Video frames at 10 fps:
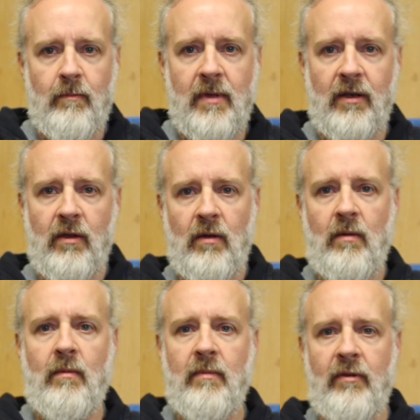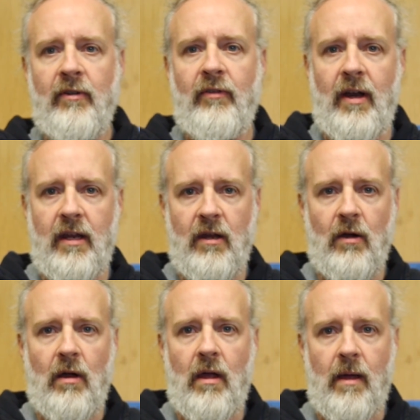the midriff right
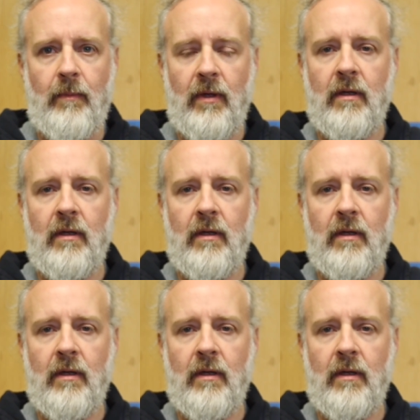here up.